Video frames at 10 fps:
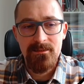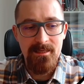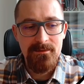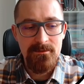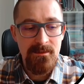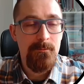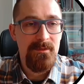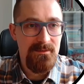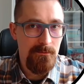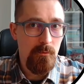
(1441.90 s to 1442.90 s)
yet,
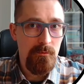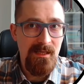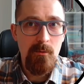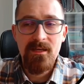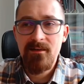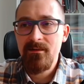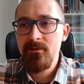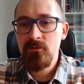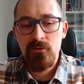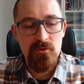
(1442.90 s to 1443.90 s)
but now we are
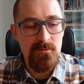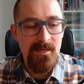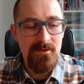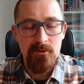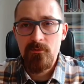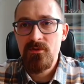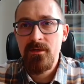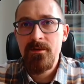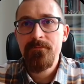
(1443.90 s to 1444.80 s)
able to use macros,